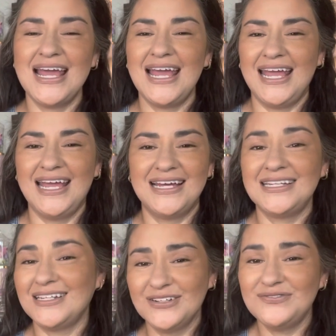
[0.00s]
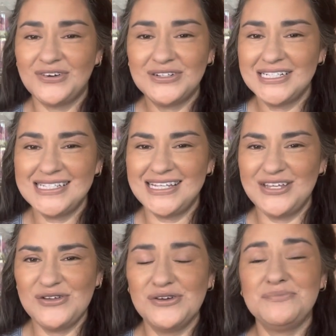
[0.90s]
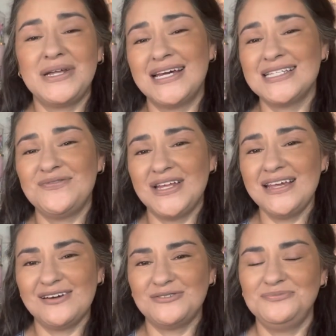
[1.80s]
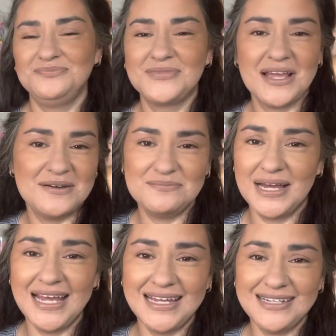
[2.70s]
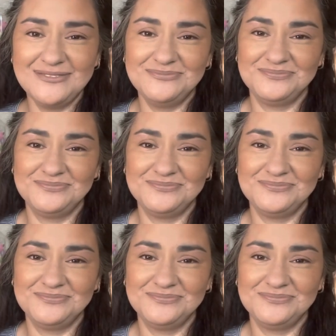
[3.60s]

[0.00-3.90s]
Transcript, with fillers: And I look forward to seeing you in my next video. Bye.